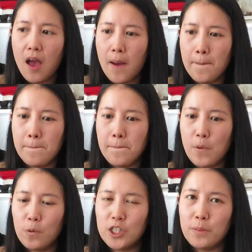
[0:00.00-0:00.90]

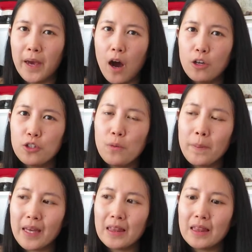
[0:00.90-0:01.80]
um, which may also
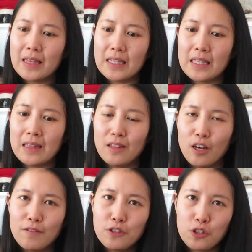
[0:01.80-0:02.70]
made the
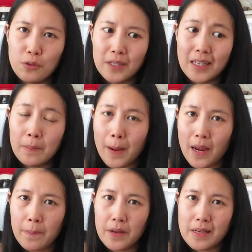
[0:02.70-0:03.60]
love story, in my
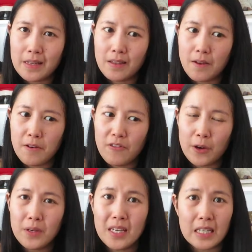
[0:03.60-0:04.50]
opinion,
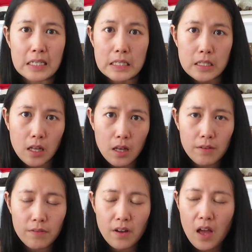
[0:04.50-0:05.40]
very
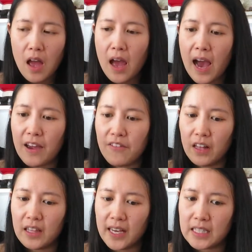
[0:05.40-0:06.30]
insta-love. I
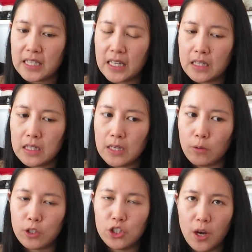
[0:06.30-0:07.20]
felt like since they
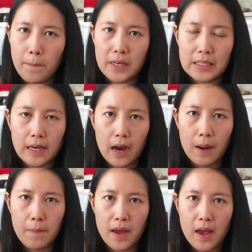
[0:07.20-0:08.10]
were jump in
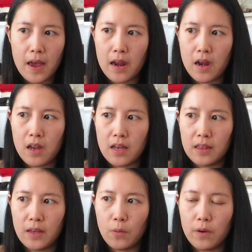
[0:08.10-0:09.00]
time and
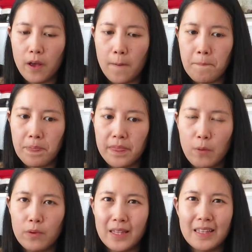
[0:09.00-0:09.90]
they were um, they,
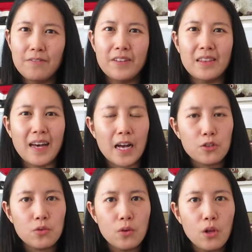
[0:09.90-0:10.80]
they didn't feel
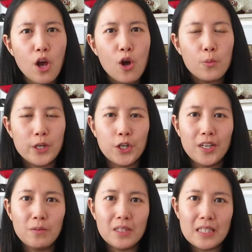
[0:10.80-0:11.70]
natural, we
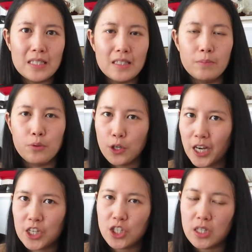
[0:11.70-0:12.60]
couldn't really see the
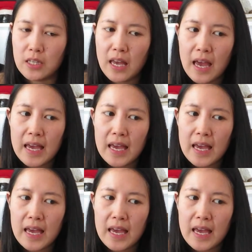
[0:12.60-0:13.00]
progression